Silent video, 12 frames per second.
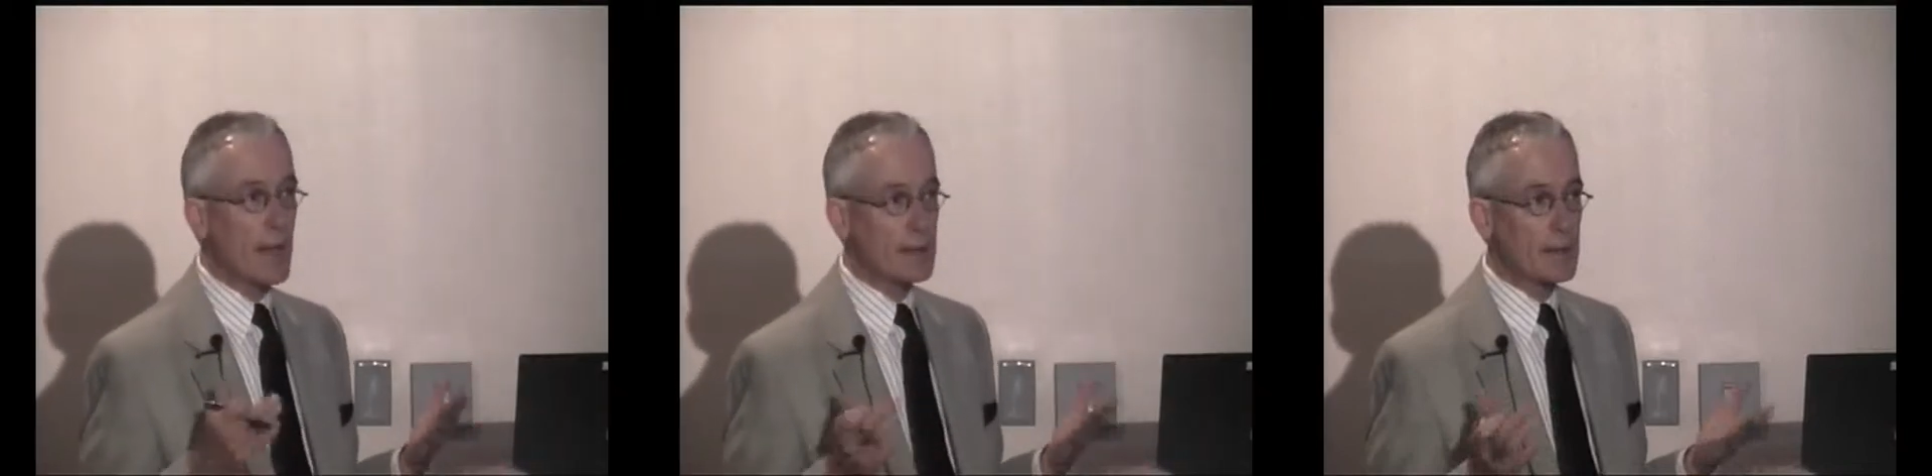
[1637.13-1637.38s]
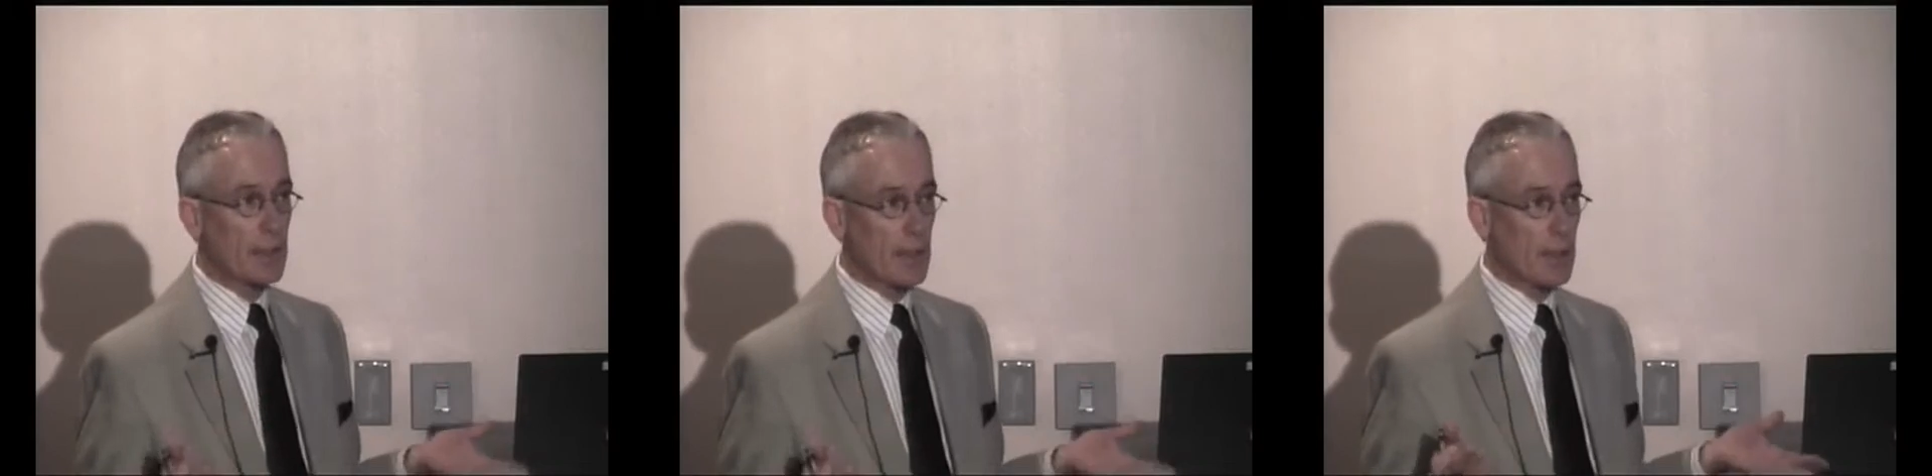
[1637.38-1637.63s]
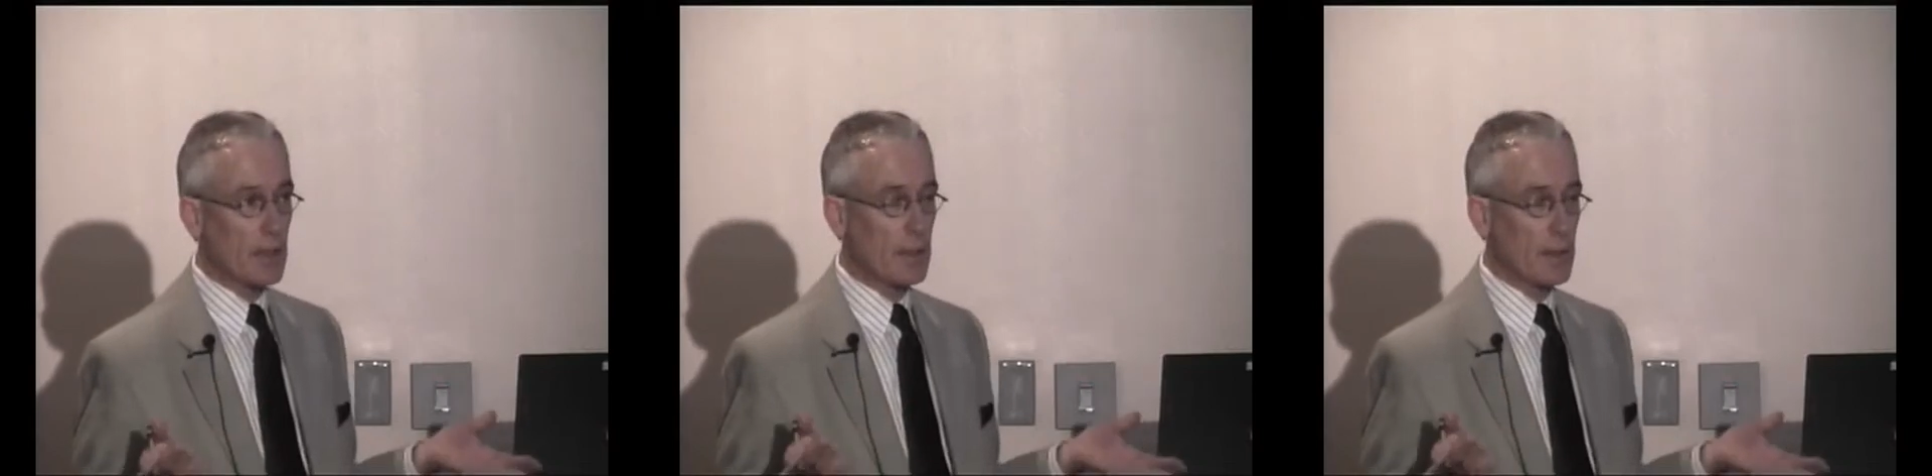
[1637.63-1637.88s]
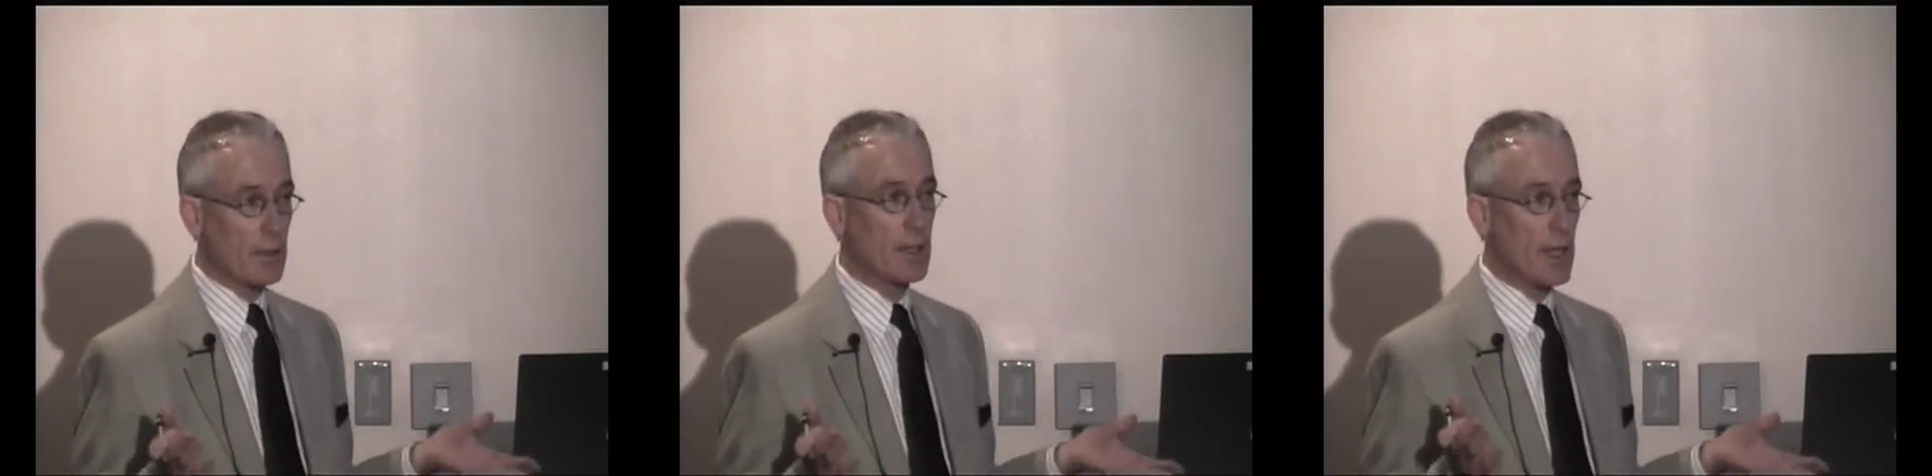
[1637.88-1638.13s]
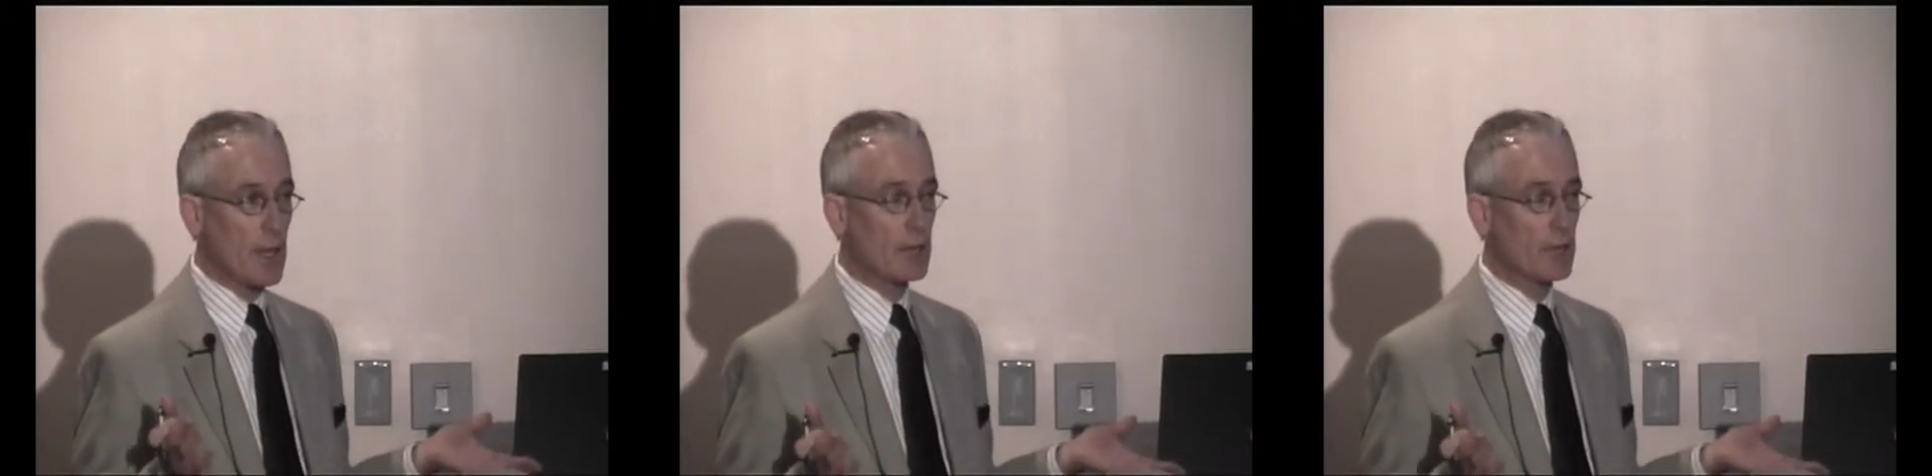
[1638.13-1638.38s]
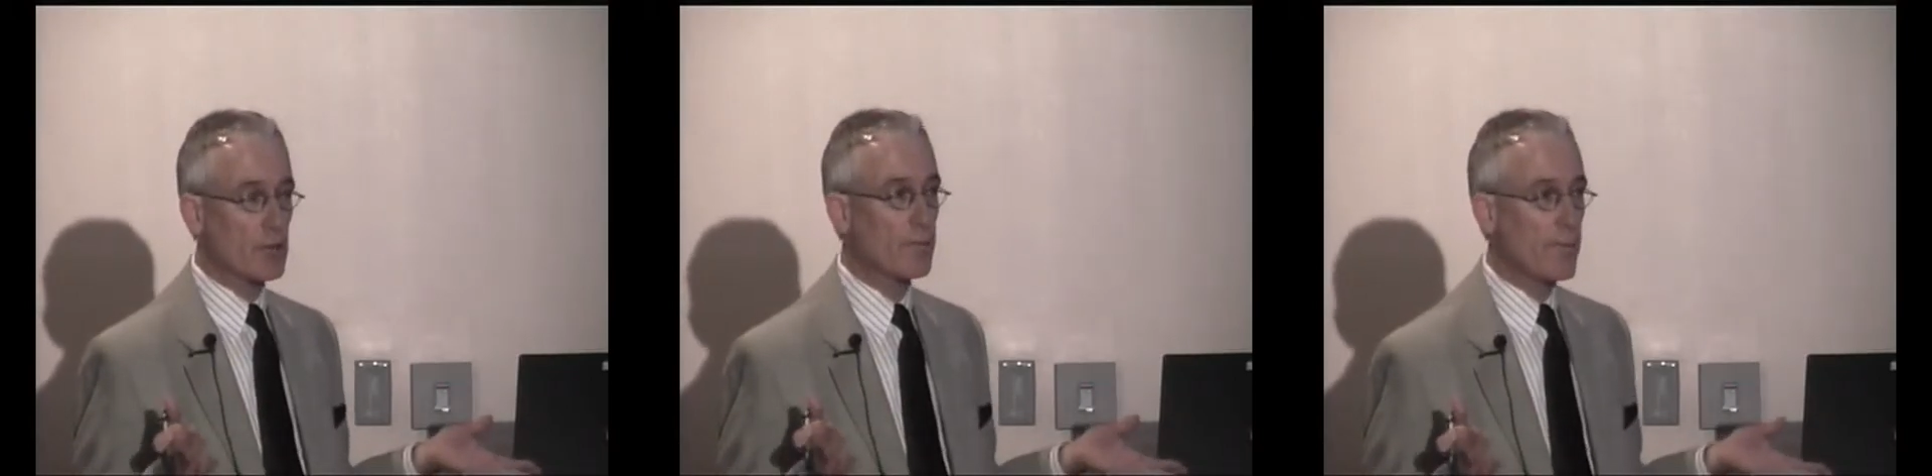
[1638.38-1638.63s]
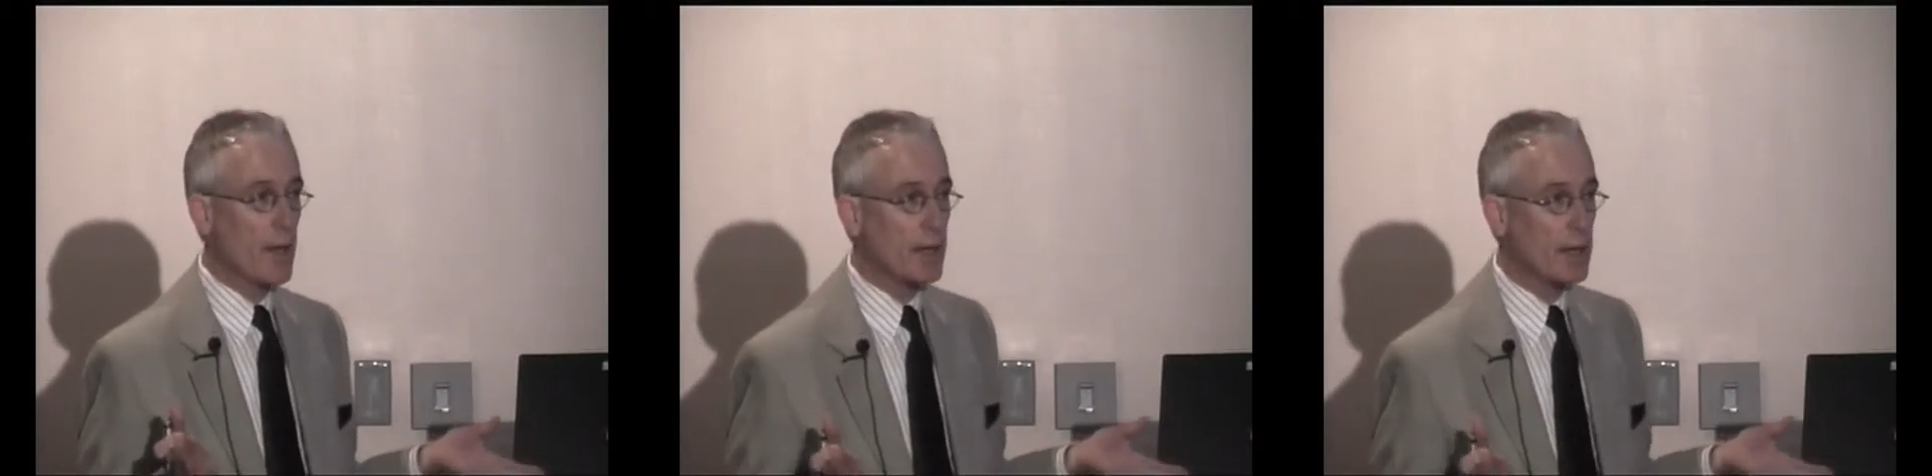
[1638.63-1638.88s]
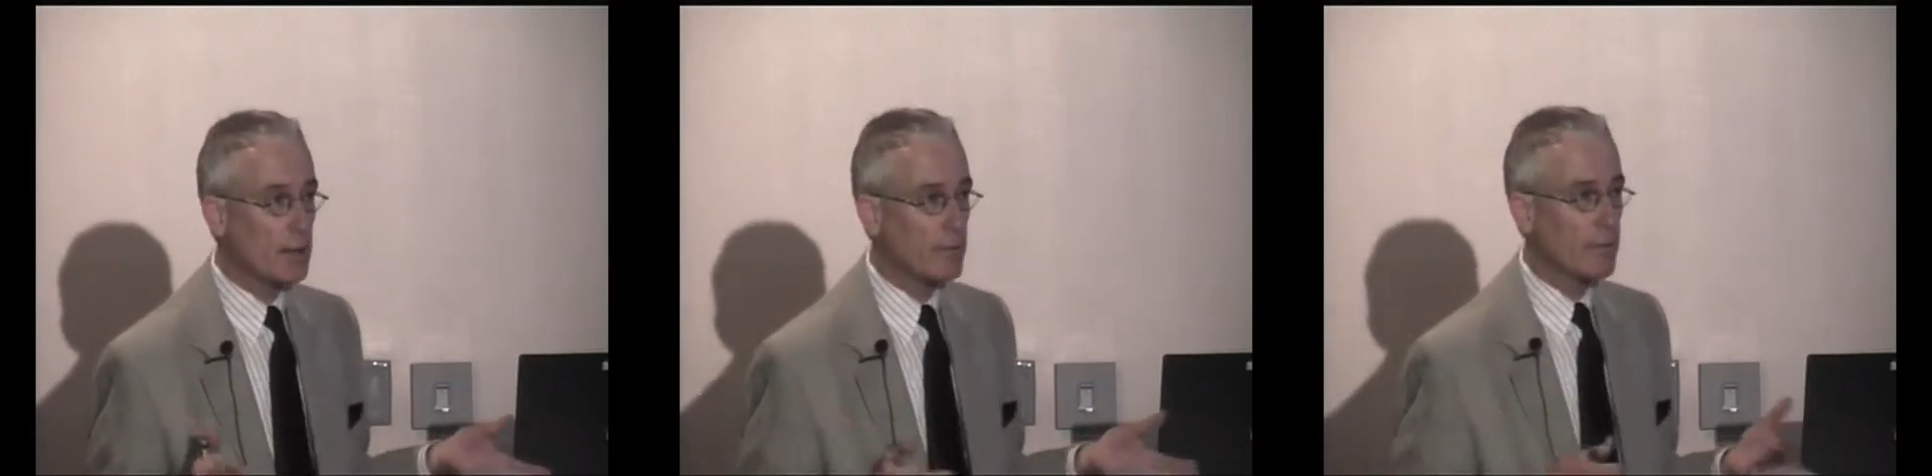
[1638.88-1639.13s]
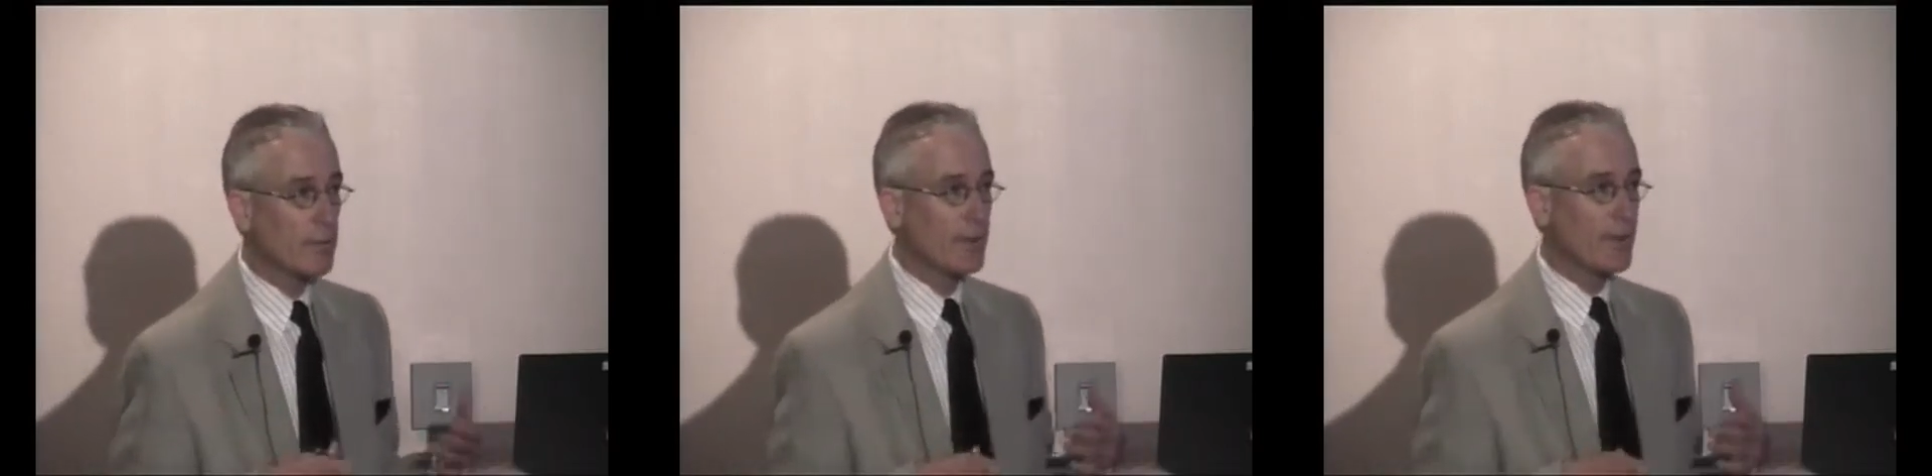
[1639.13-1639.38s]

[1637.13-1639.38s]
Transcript: that's cancer fighting